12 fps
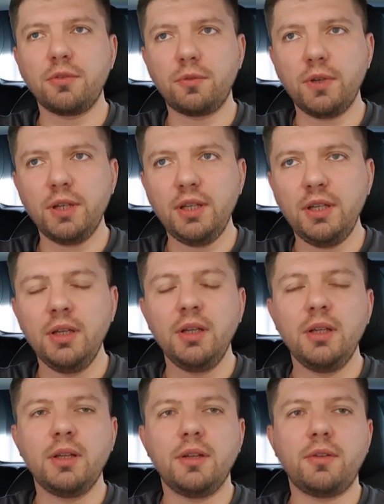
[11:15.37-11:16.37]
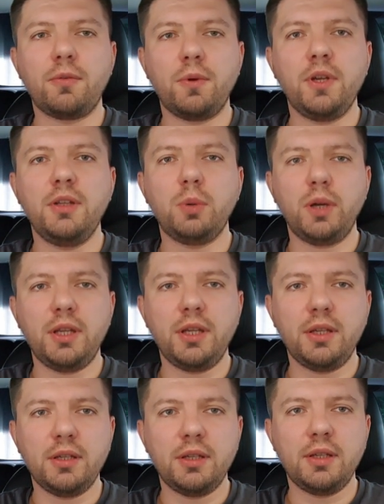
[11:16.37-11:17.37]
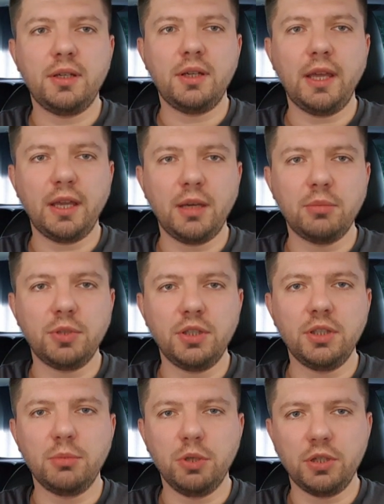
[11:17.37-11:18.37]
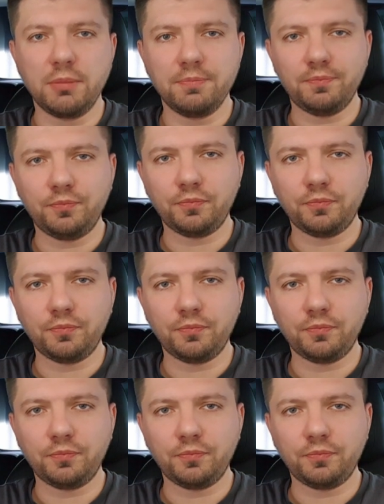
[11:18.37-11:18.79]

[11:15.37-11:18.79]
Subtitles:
3:20 a.m. in the morning.